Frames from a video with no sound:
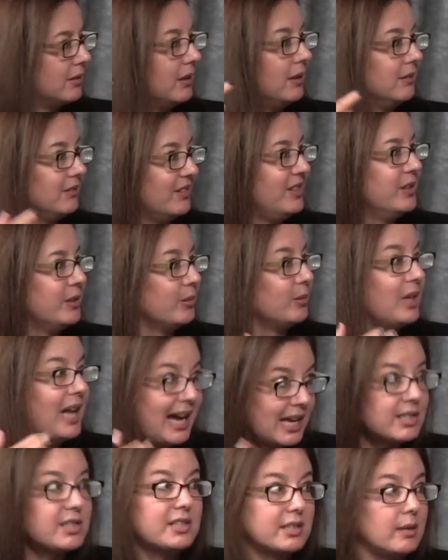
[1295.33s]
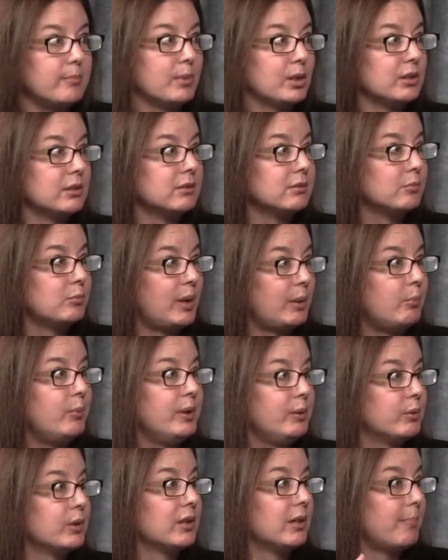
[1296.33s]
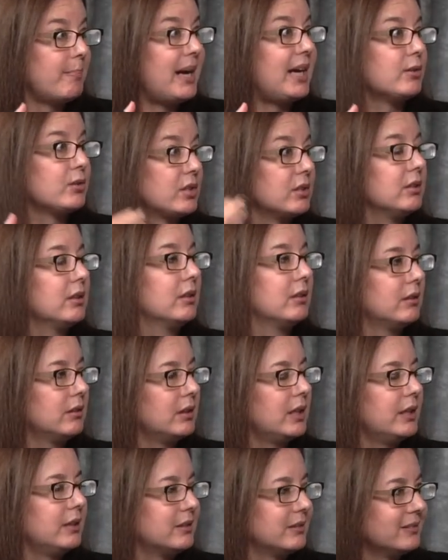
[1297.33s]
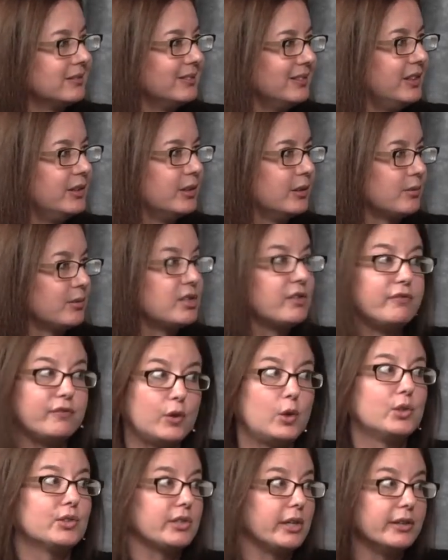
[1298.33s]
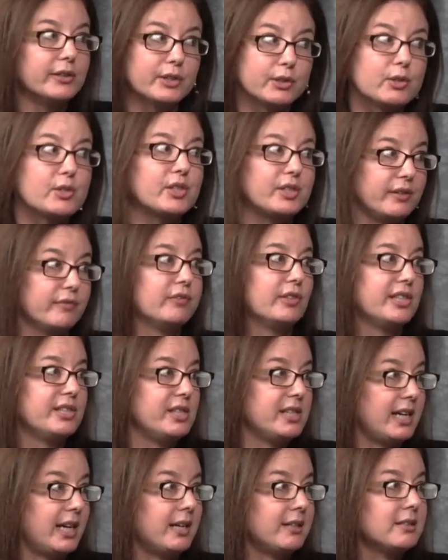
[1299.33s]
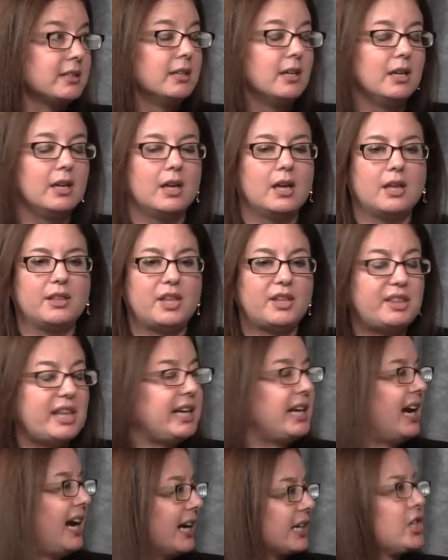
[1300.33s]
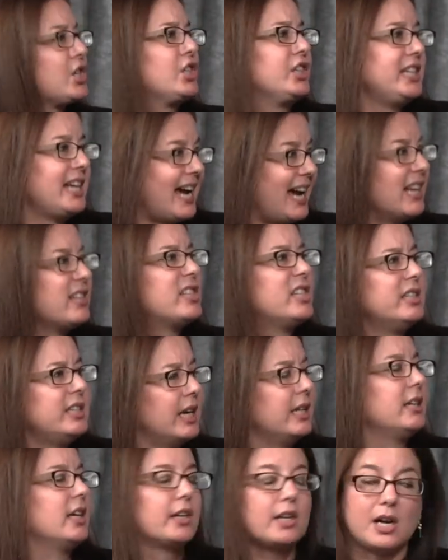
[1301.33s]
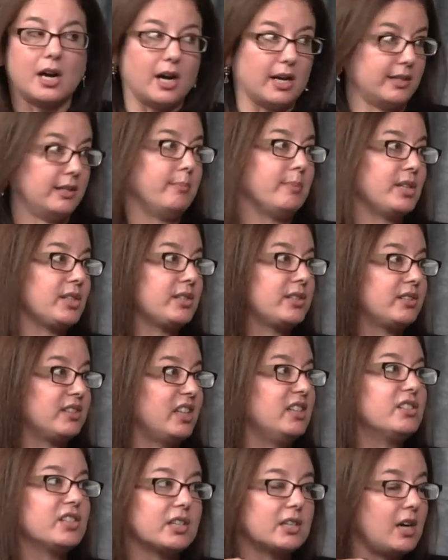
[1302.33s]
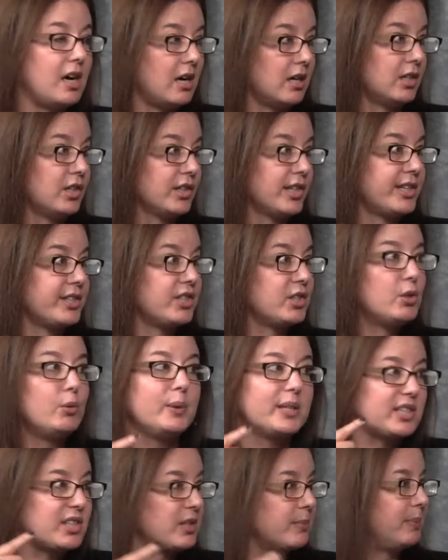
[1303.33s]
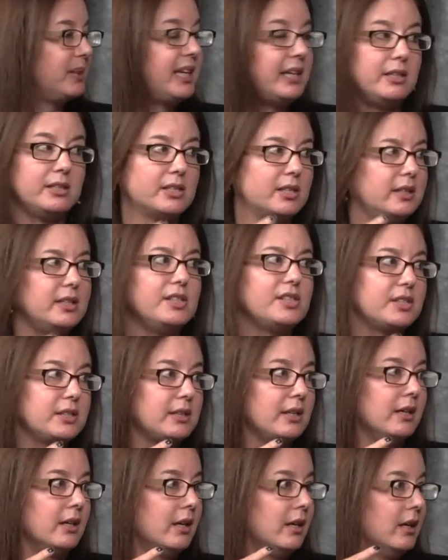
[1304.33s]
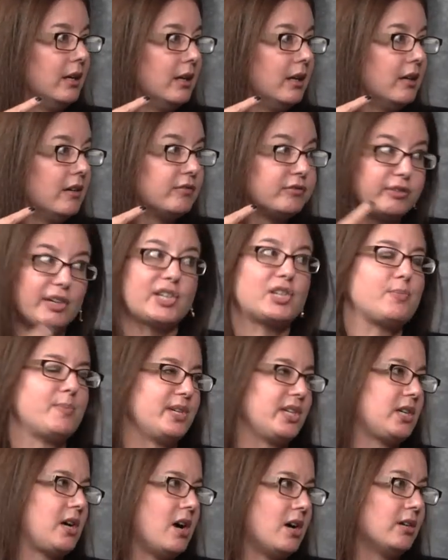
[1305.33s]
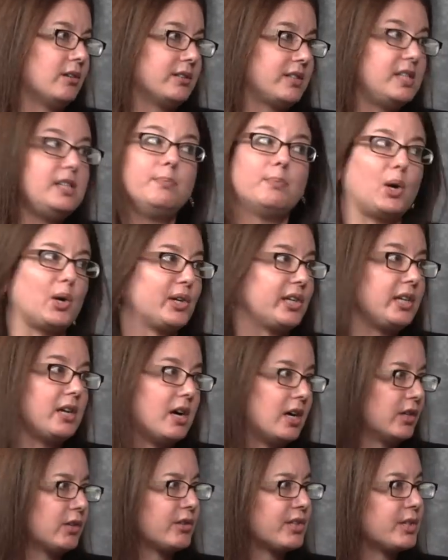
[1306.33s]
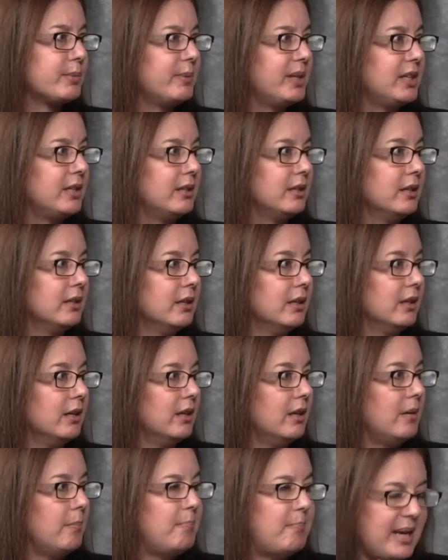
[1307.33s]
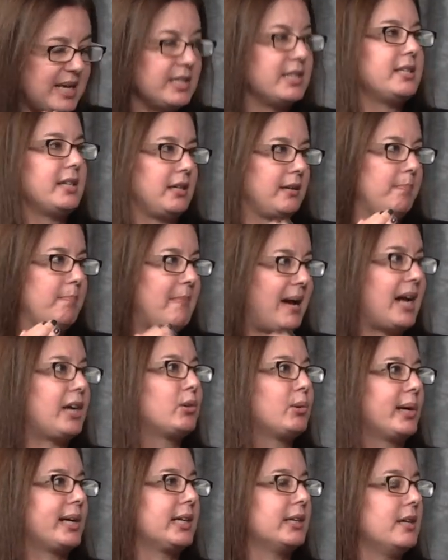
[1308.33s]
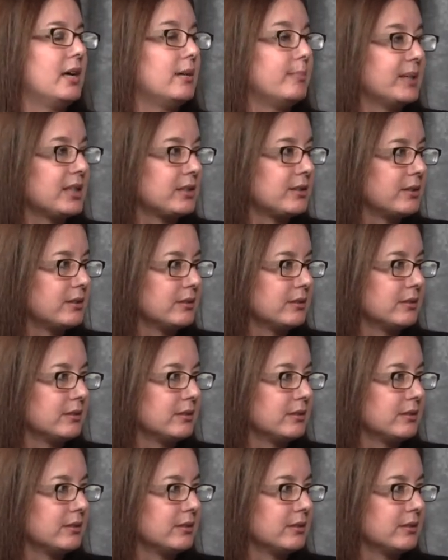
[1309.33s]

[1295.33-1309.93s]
the, you know, last summer when we were about to, like, you know, default on our sovereign debt, mm -hmm. that they actually had to get economists into Congress to explain to these freshman Tea Party congressmen basic macroeconomics.